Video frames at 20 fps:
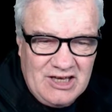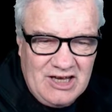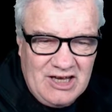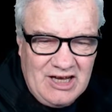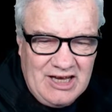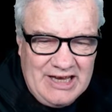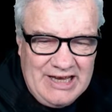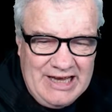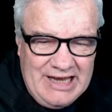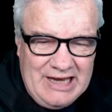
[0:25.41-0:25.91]

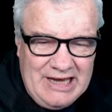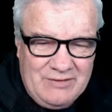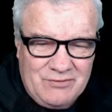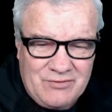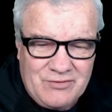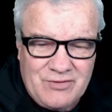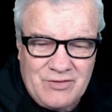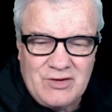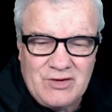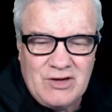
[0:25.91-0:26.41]
I
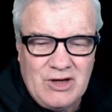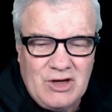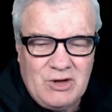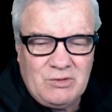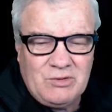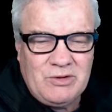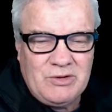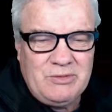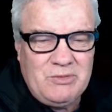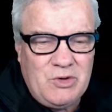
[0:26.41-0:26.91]
have
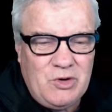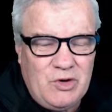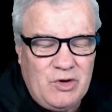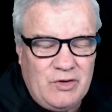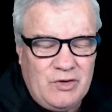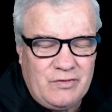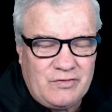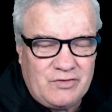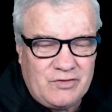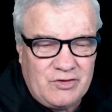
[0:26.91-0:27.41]

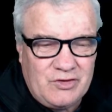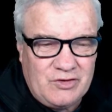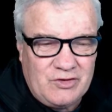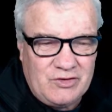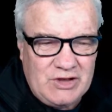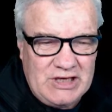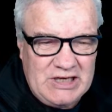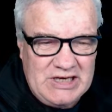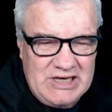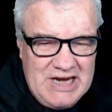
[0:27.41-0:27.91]
removed
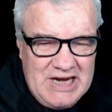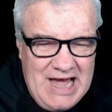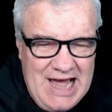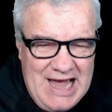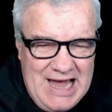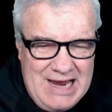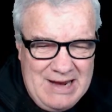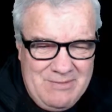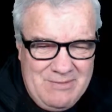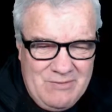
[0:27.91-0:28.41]
the
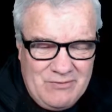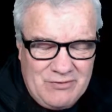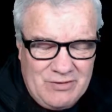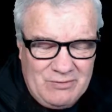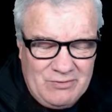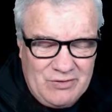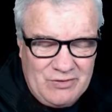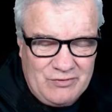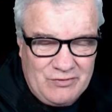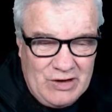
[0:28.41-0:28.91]
name
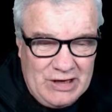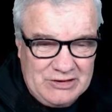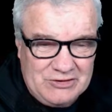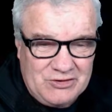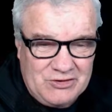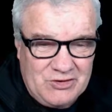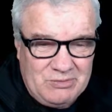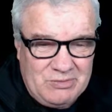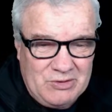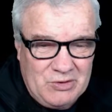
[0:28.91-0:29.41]
from the front
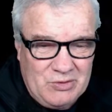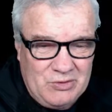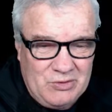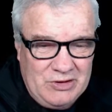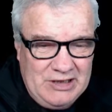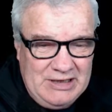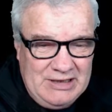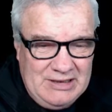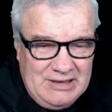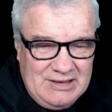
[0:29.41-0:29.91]
of the
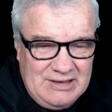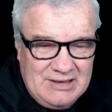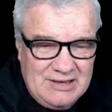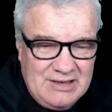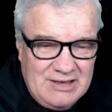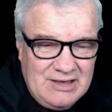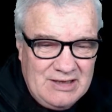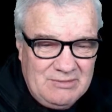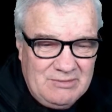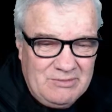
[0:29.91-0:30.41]
building
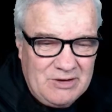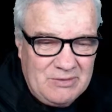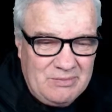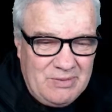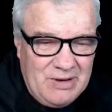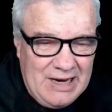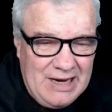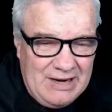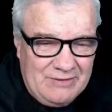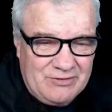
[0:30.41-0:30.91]
but
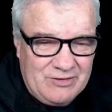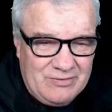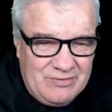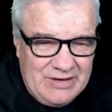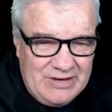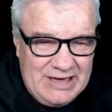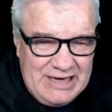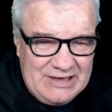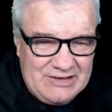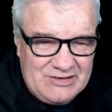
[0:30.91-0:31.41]
apart from
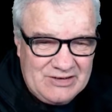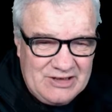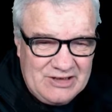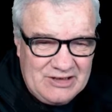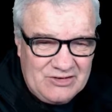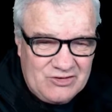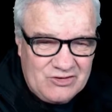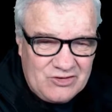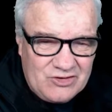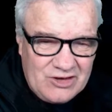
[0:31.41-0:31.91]
that,
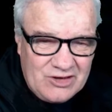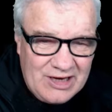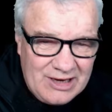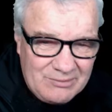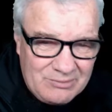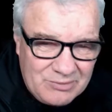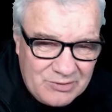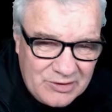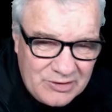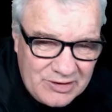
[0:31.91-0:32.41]
it's uh,
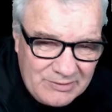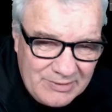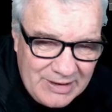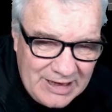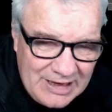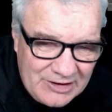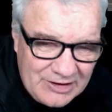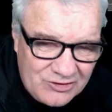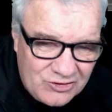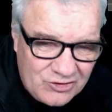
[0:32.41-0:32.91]
pretty
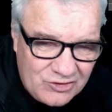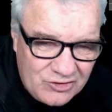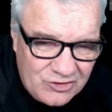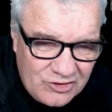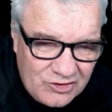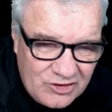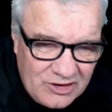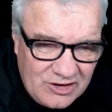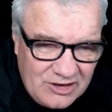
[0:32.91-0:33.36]
much